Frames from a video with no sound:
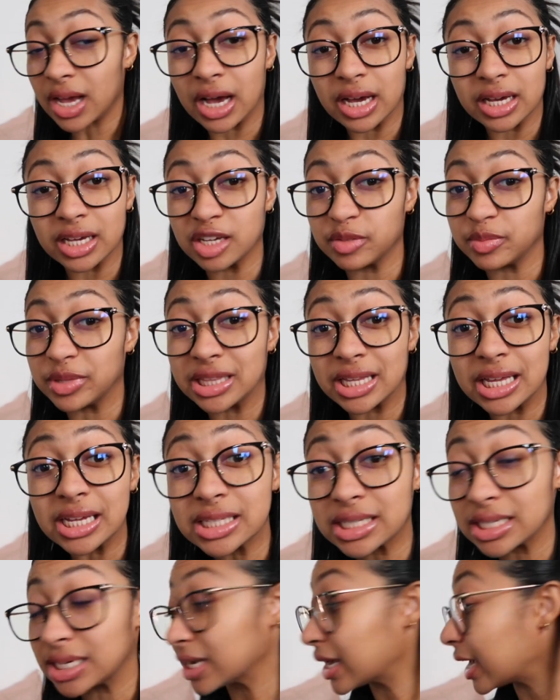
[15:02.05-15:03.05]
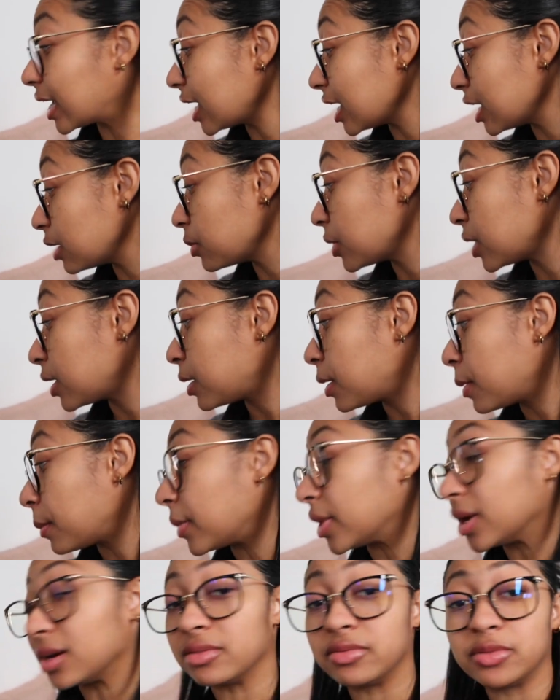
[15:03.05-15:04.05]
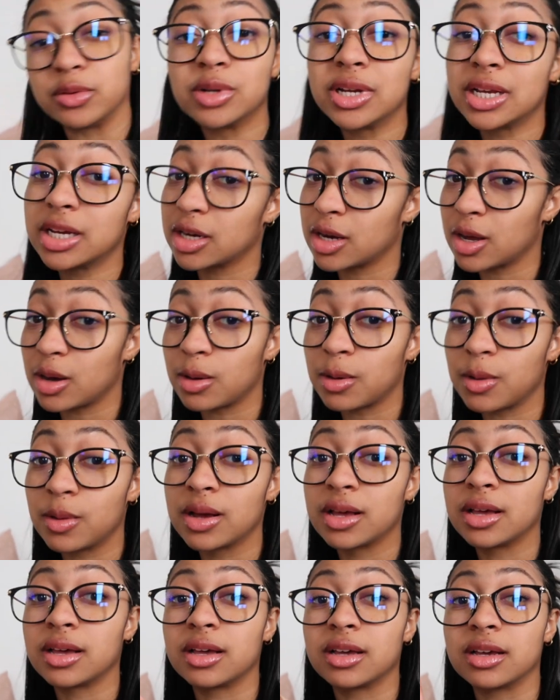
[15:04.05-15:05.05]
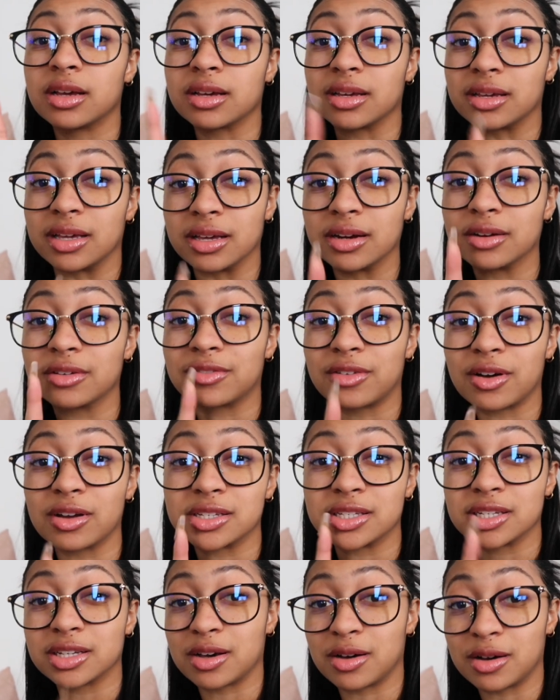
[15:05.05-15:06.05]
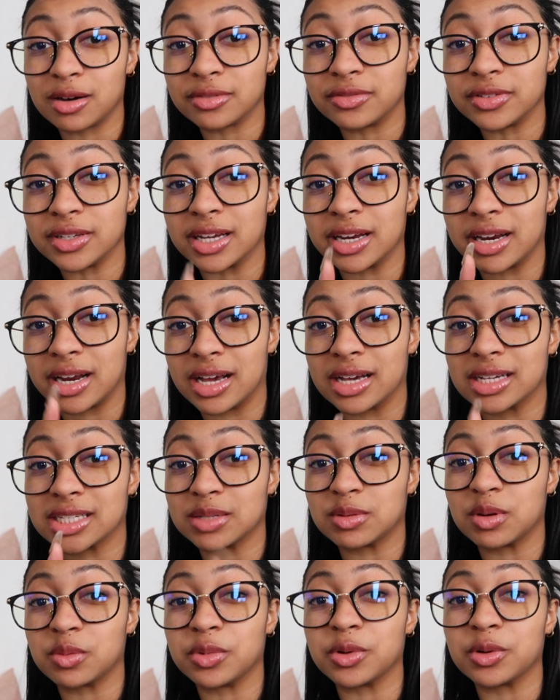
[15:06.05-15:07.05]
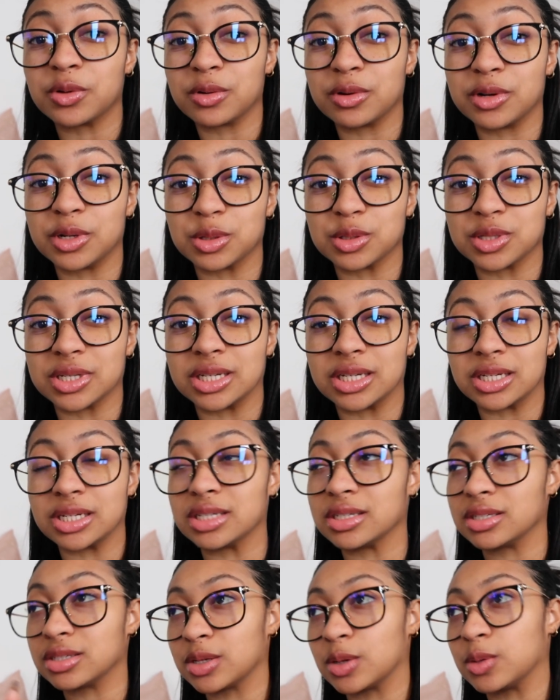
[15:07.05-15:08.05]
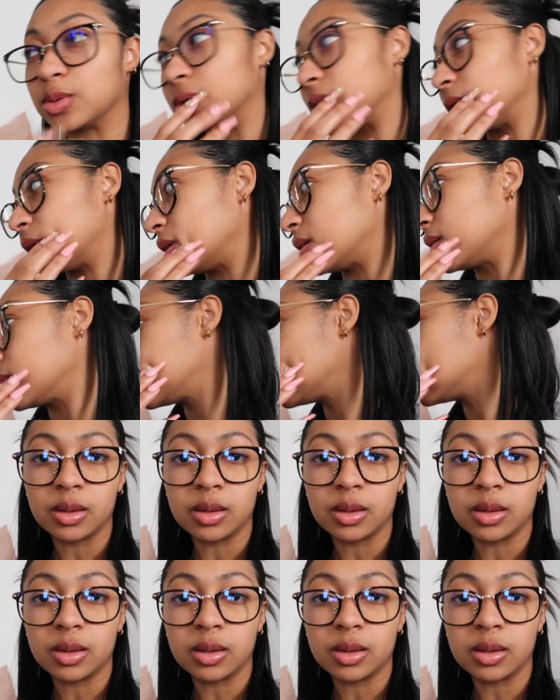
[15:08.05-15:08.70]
I could be late to the game, but if you didn't know, get a frosted coffee and ask them to put Oreos in it. It's so good.